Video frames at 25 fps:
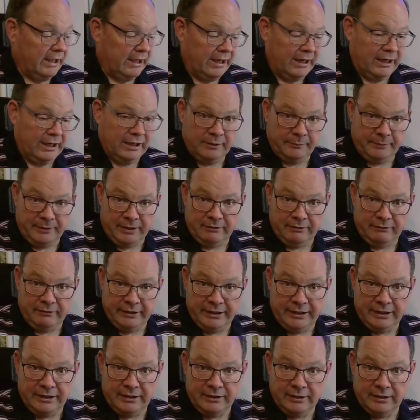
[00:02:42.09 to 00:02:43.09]
and
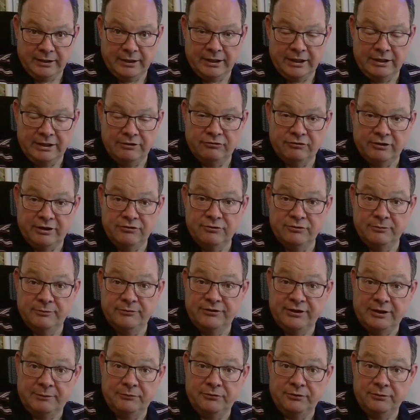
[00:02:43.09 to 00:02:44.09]
apparently integration
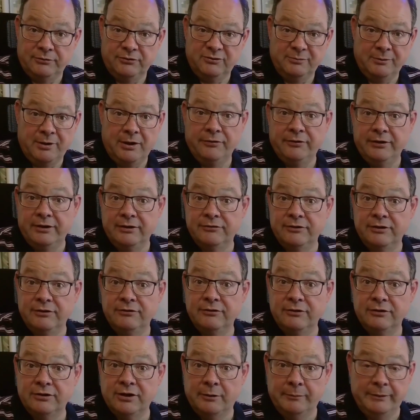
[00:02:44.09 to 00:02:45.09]
with Samsung SmartThings
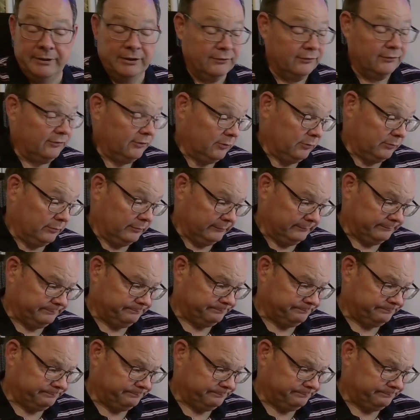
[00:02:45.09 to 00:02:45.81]
is coming soon.